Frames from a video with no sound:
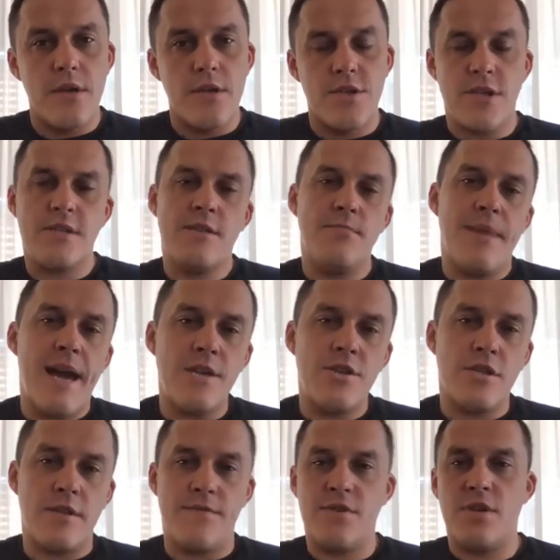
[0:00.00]
Just
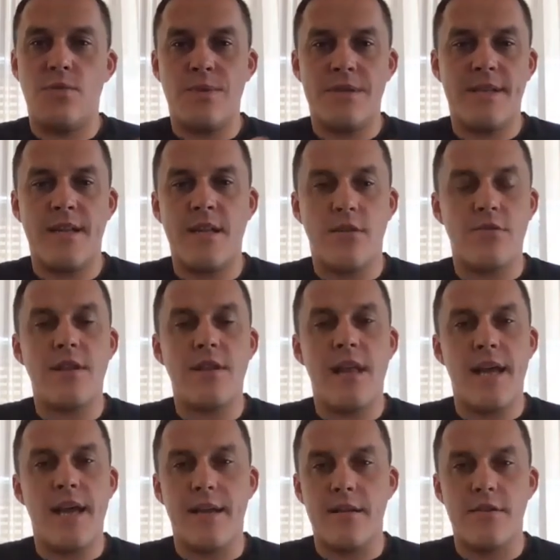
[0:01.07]
imagine if she was standing on the
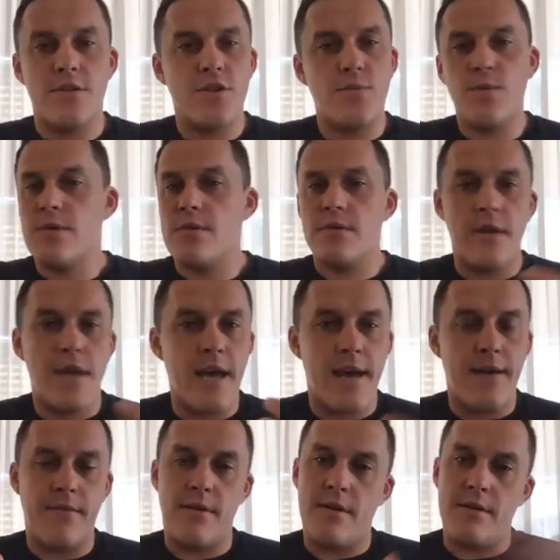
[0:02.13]
line, she wouldn't
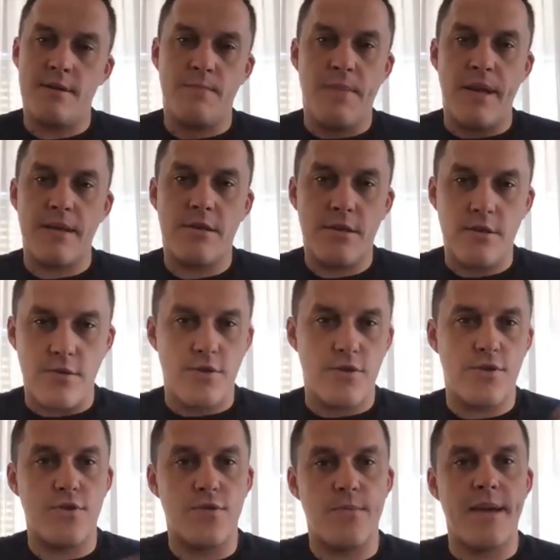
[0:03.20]
have a space
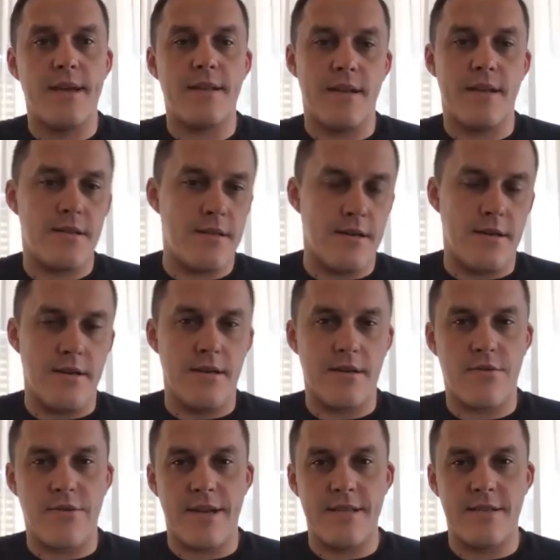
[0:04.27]
to make that
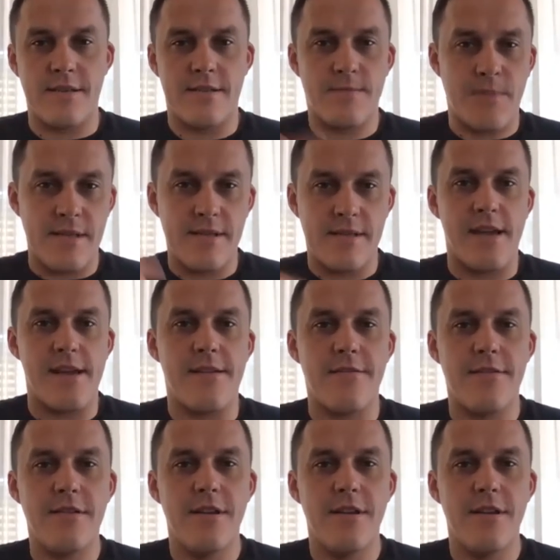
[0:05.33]
crazy spin save.